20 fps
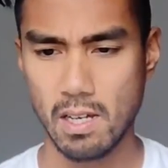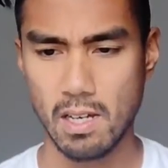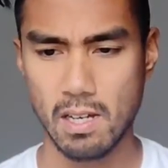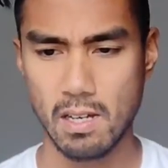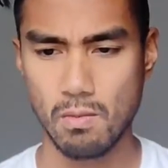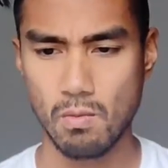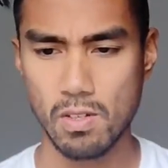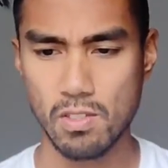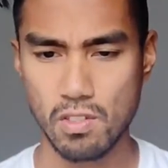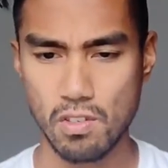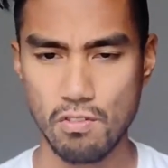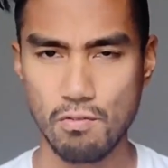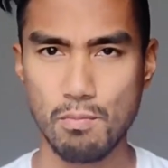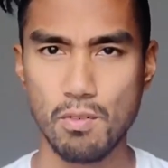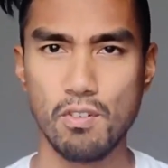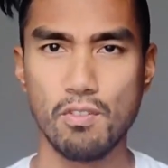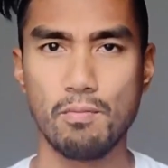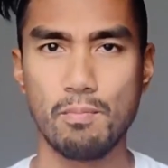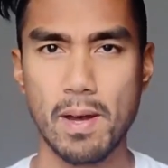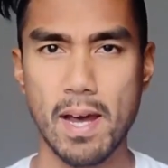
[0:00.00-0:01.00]
Once you've
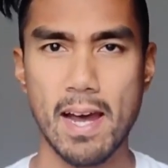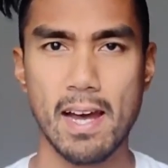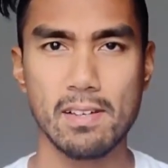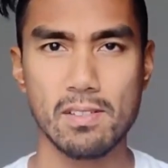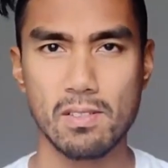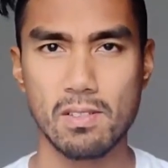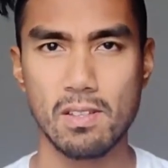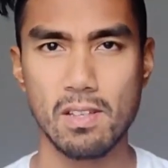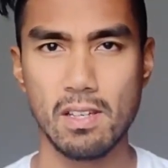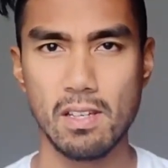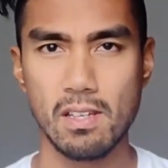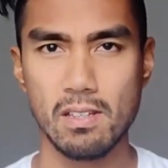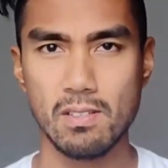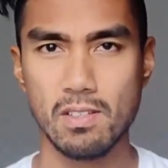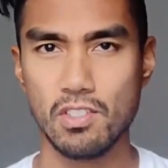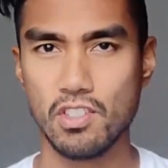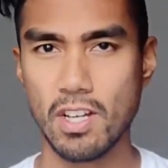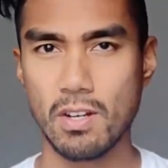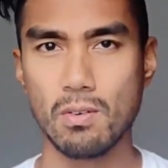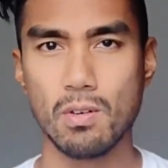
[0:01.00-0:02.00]
moved past the
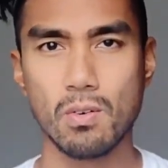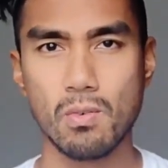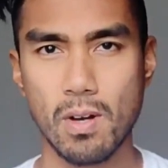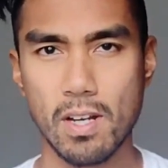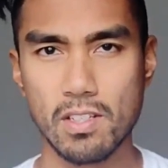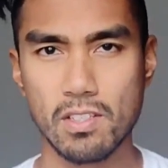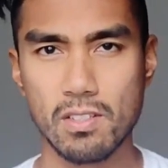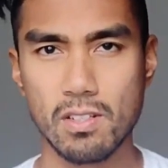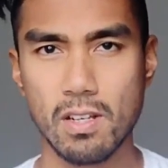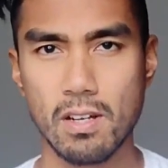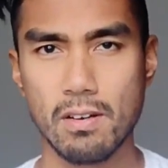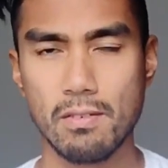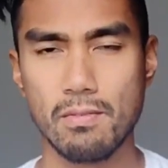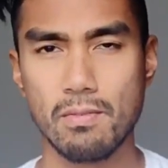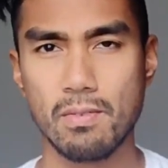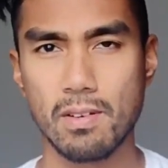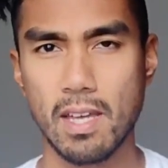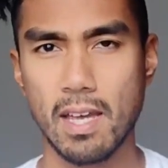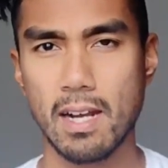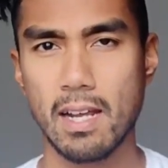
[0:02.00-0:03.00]
general question
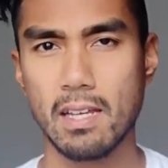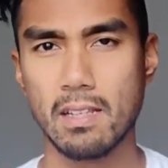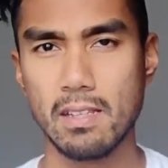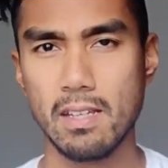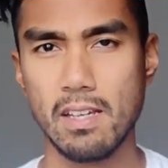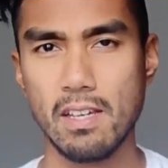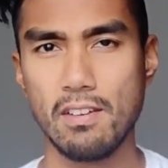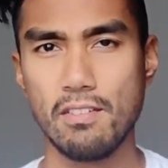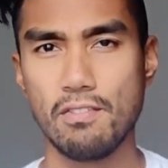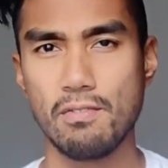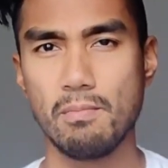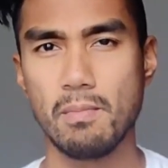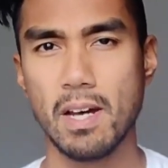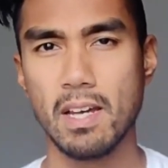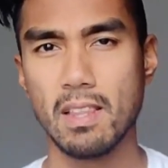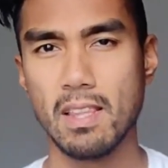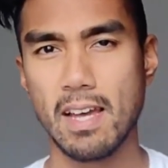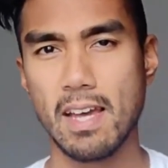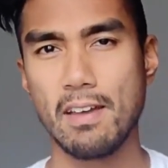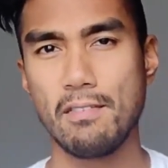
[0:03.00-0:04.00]
of, can I leave
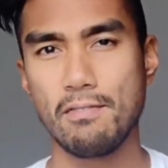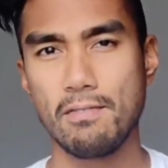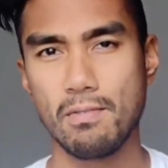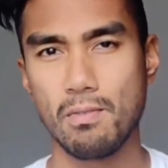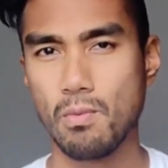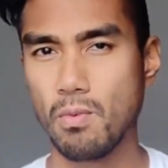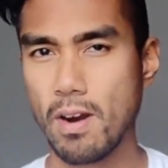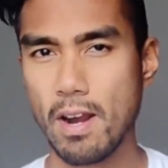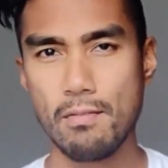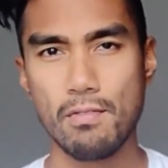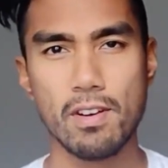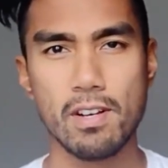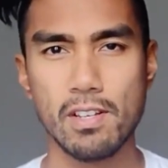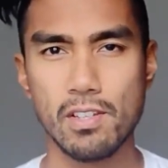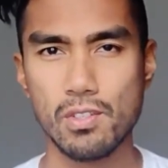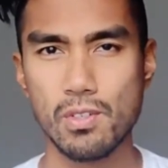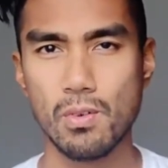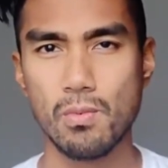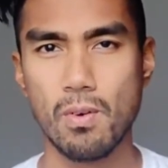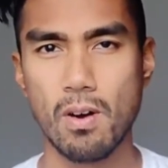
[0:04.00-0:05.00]
my life wherever it
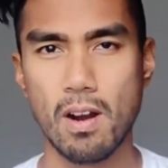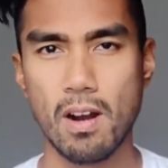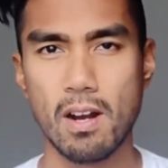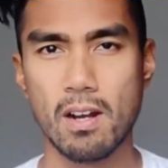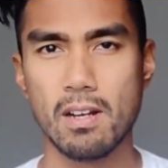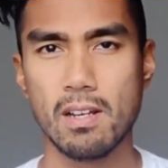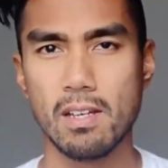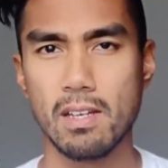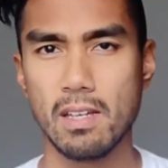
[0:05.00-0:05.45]
is you are?